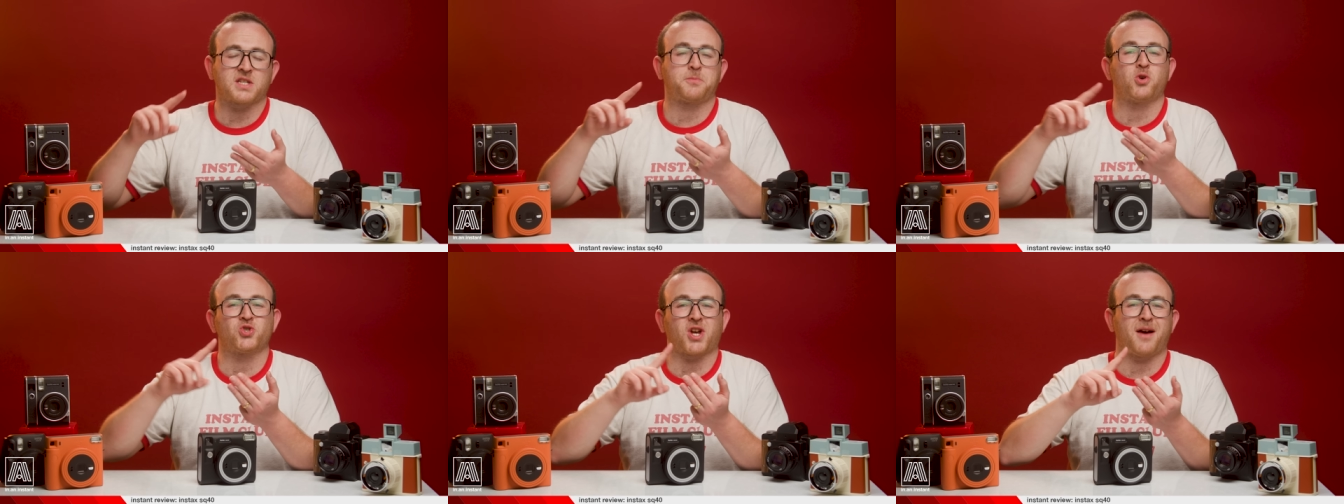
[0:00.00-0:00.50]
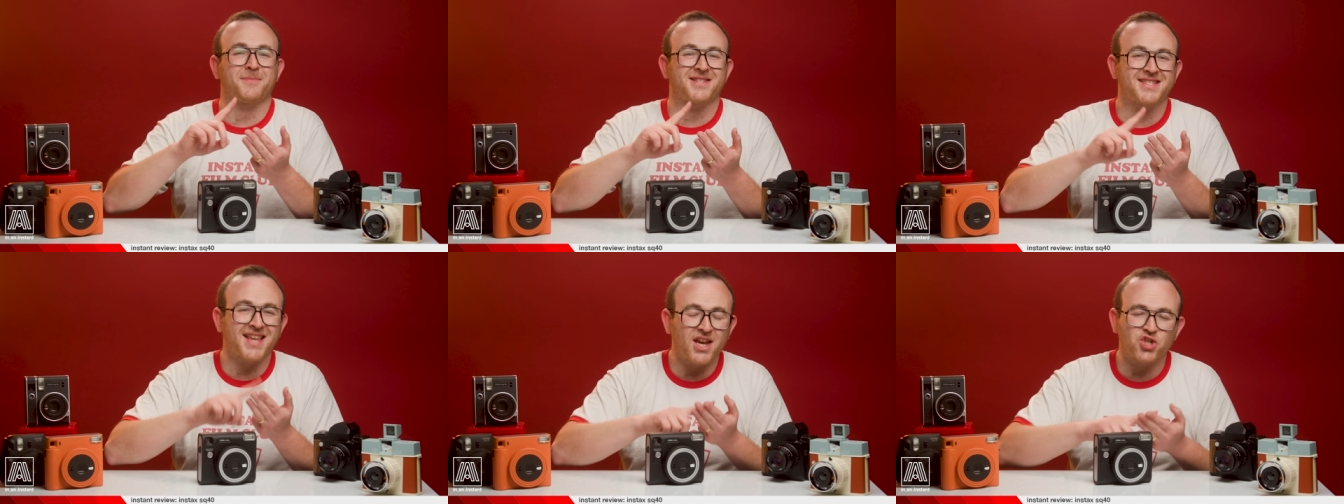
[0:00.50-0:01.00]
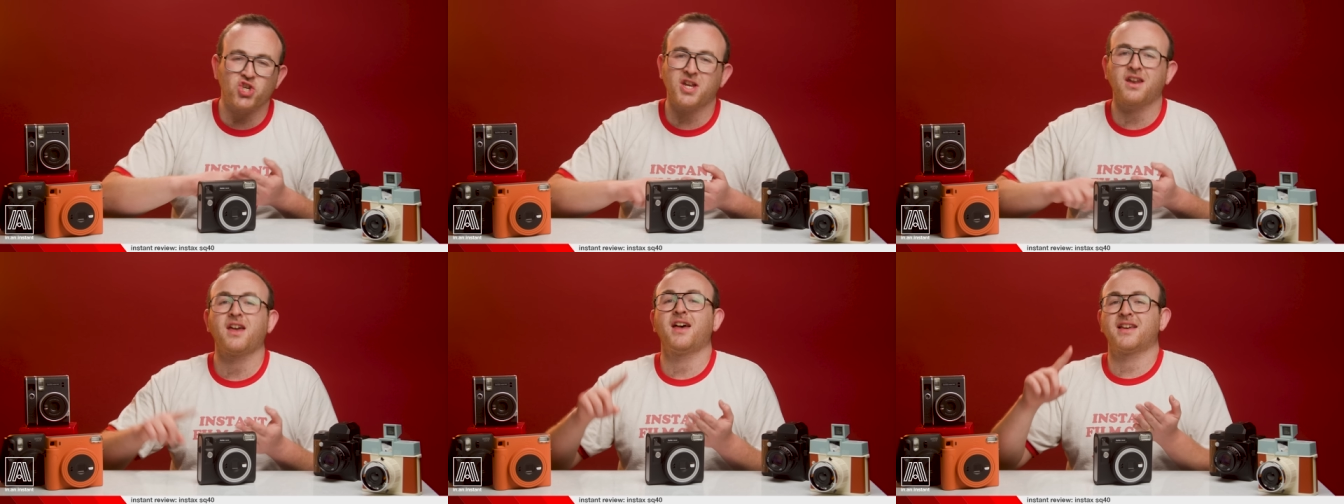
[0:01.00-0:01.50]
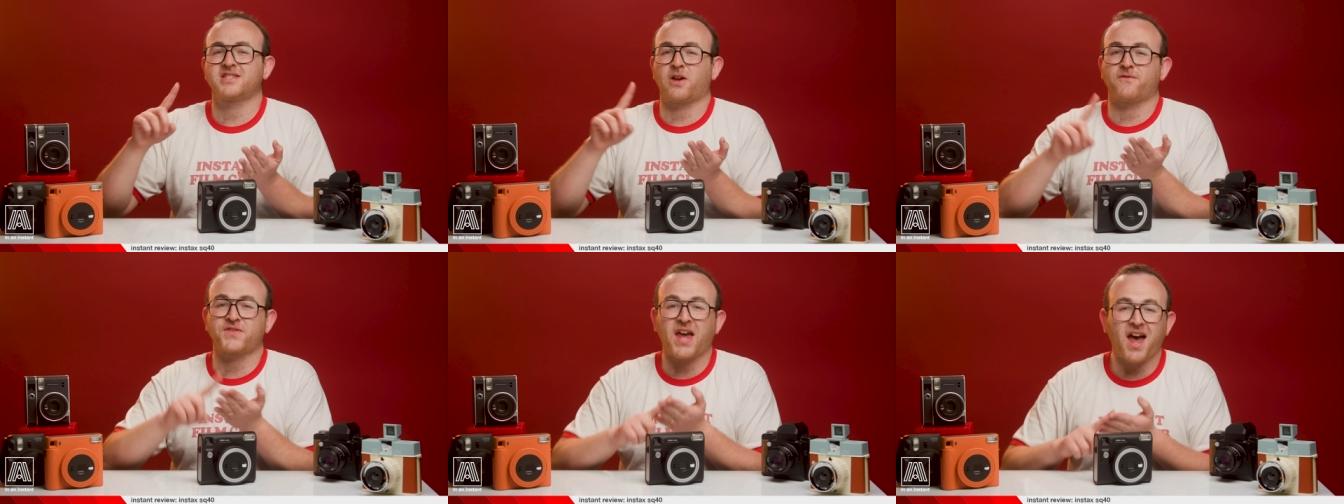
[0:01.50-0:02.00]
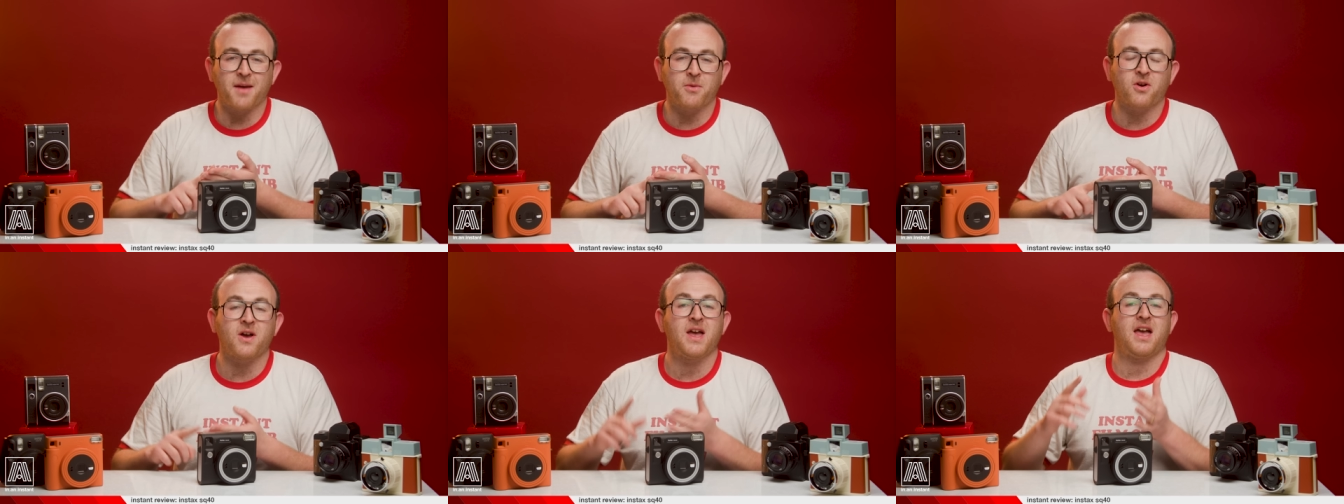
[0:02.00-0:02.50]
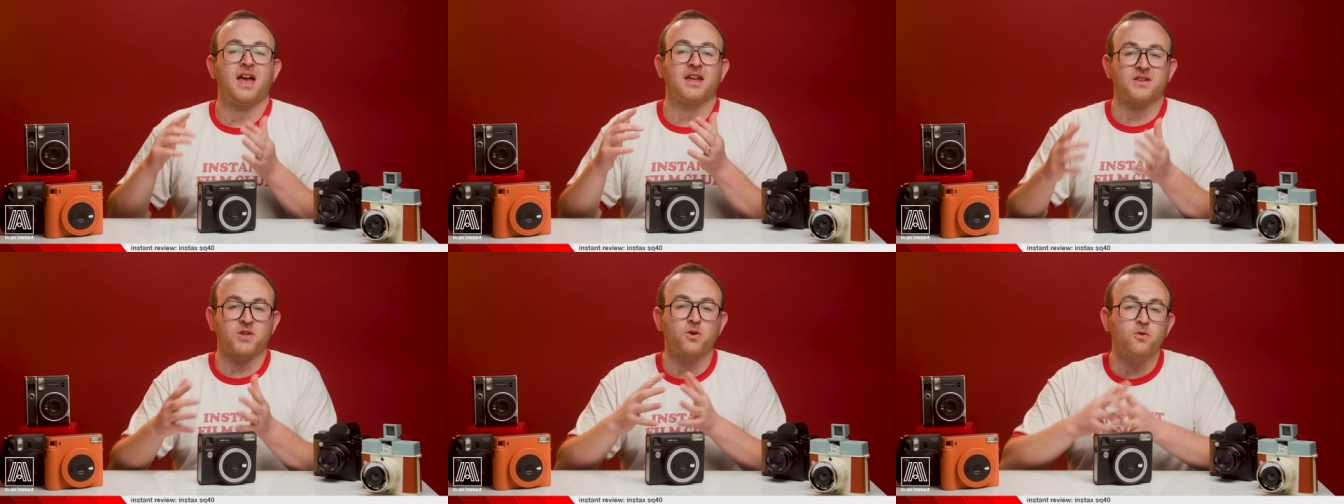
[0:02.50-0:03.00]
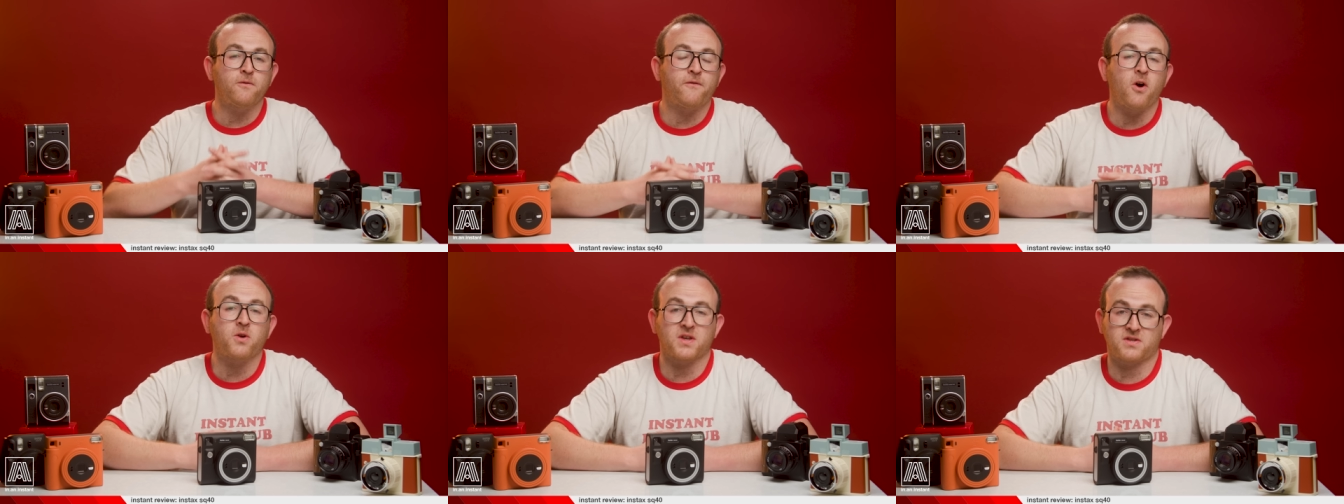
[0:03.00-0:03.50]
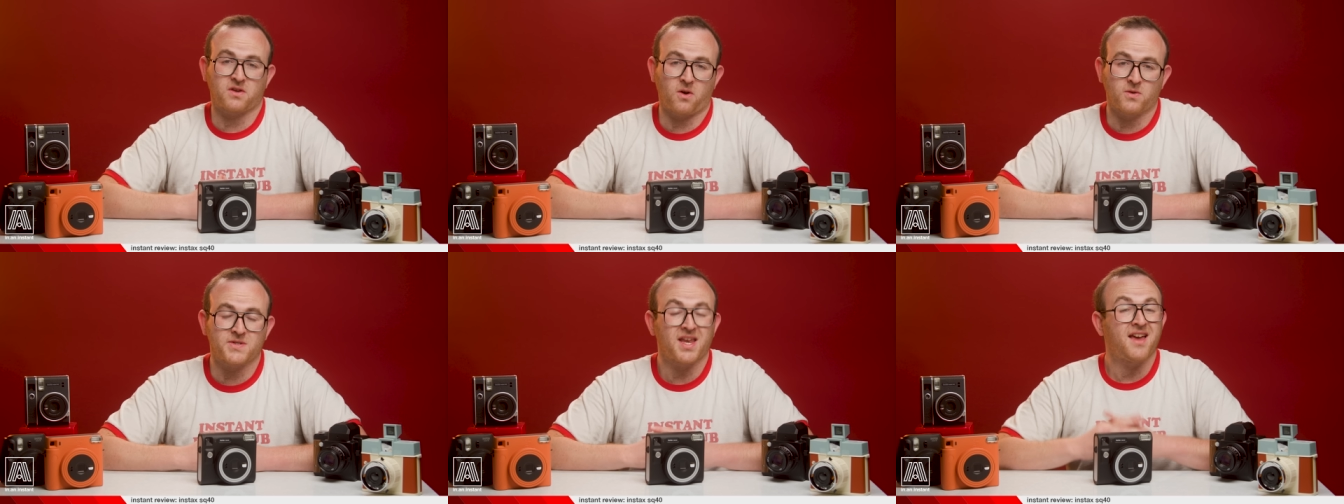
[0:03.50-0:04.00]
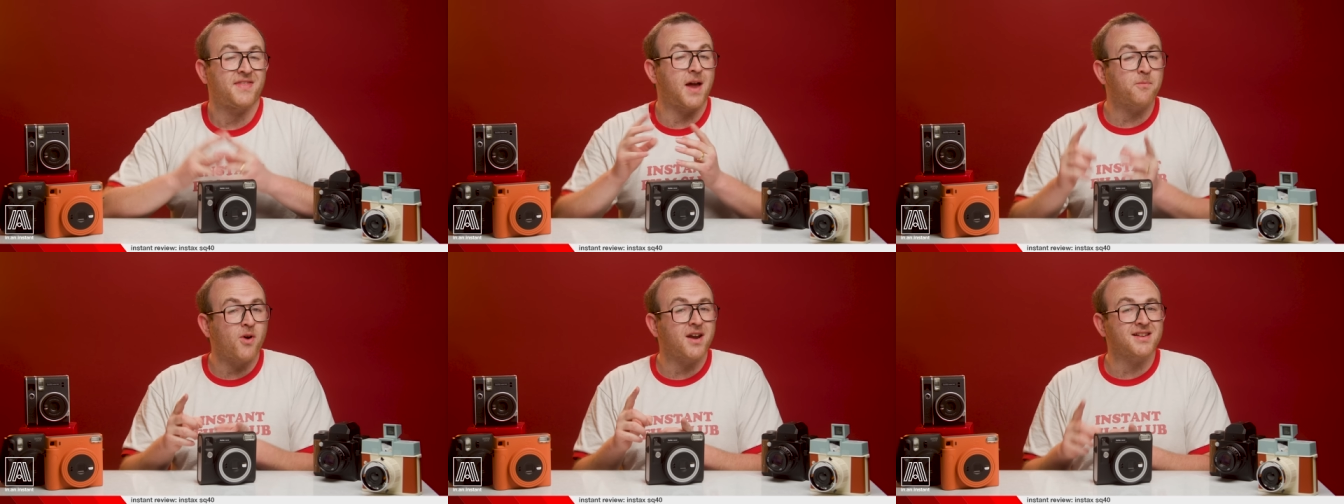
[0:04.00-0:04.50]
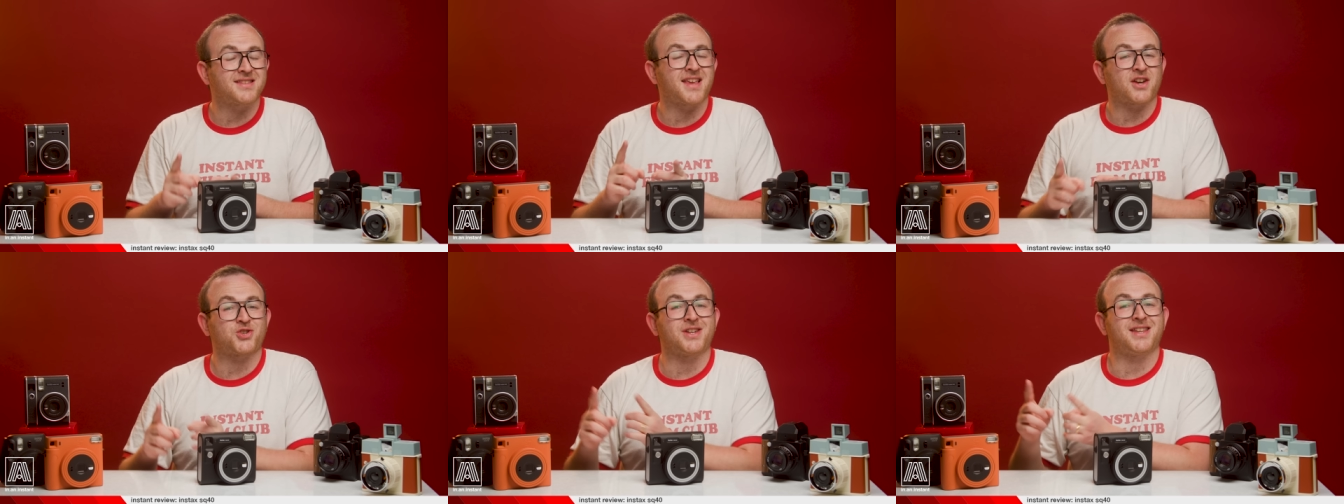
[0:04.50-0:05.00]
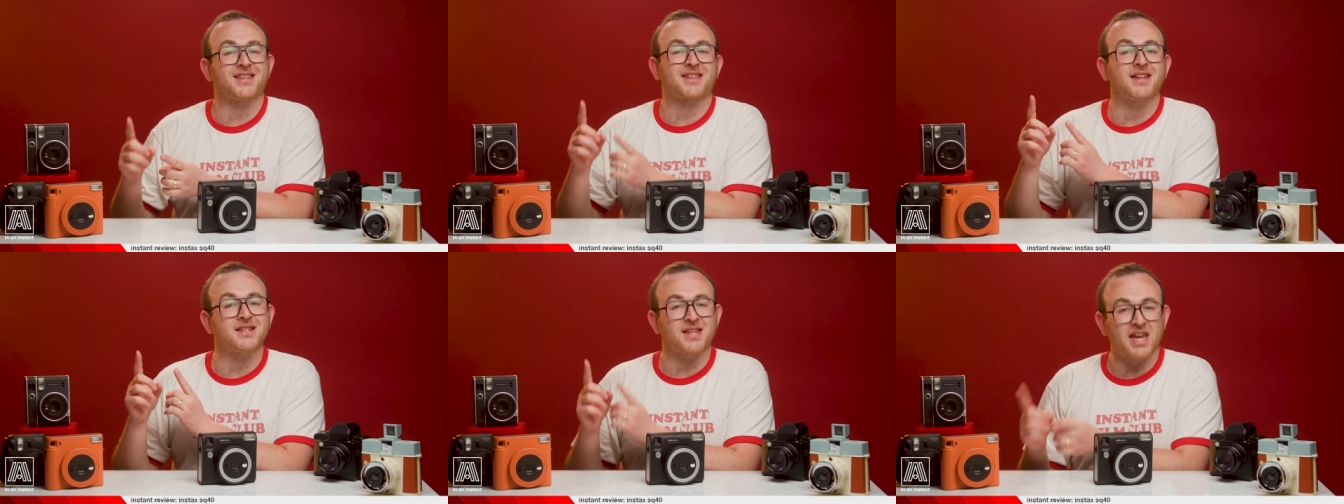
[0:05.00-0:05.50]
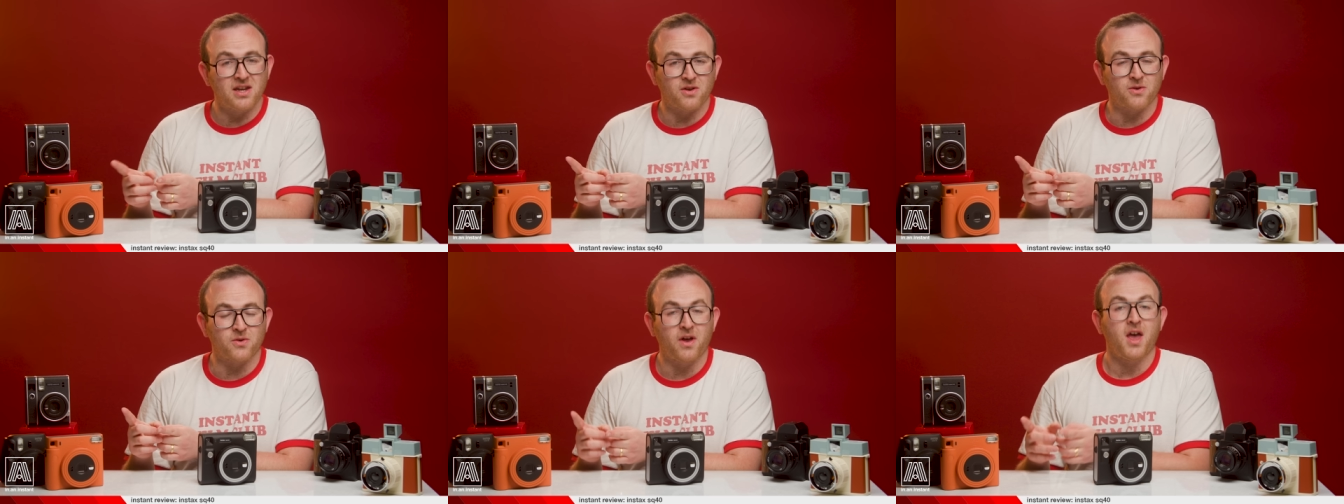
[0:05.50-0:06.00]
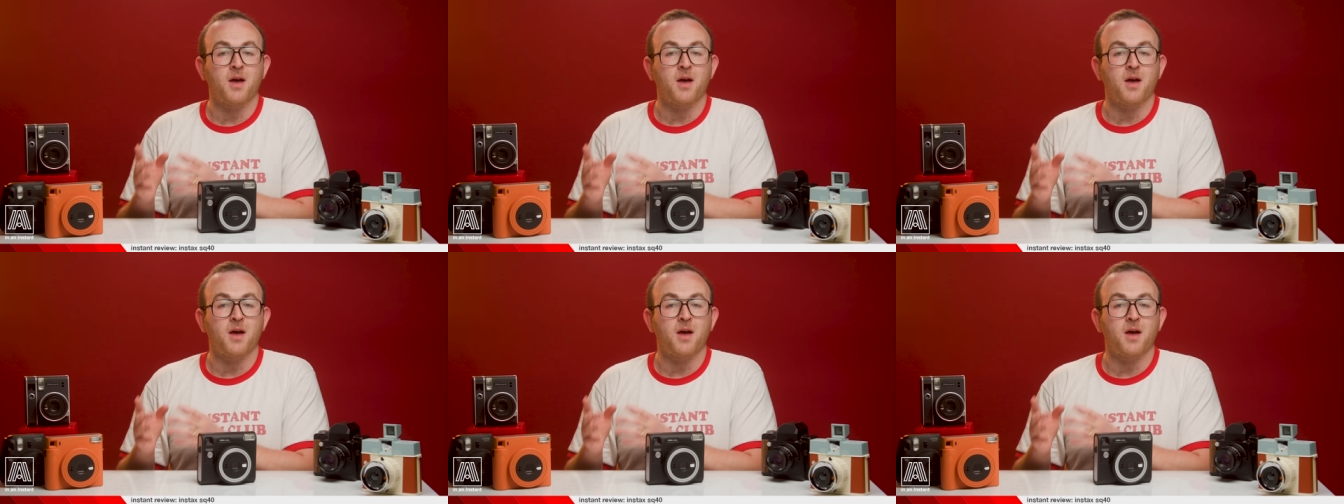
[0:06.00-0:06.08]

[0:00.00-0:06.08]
exposure compensation, a self-timer, and two focus zones. That product is actually discontinued,